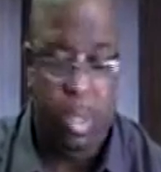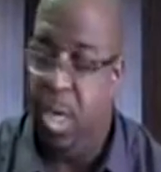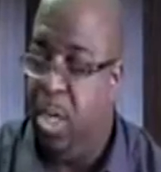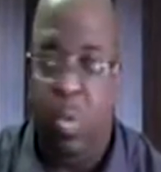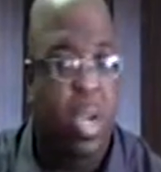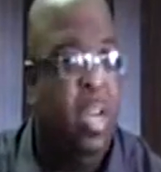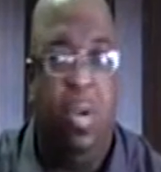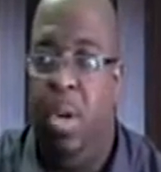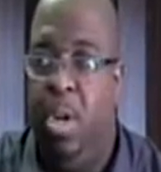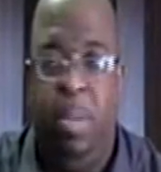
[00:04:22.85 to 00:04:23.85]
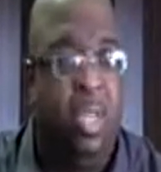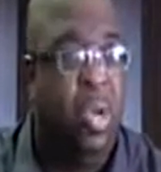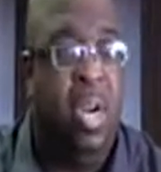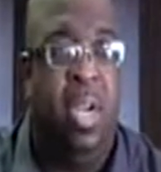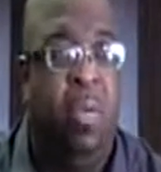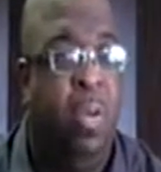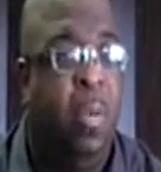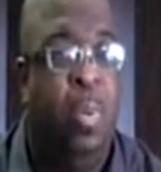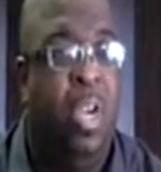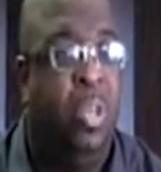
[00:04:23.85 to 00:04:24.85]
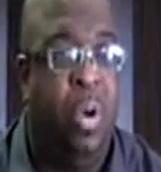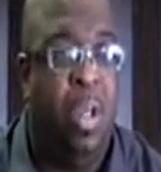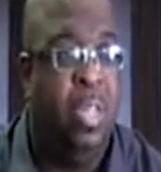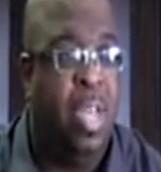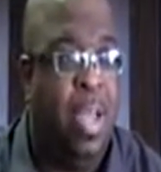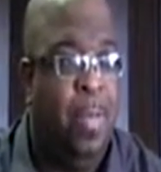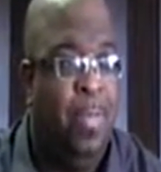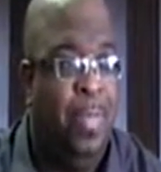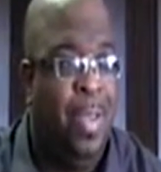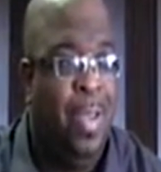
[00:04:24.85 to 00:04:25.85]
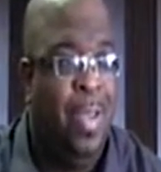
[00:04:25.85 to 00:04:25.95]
see, that's why you don't need to be trying to get rid of pressure all the time.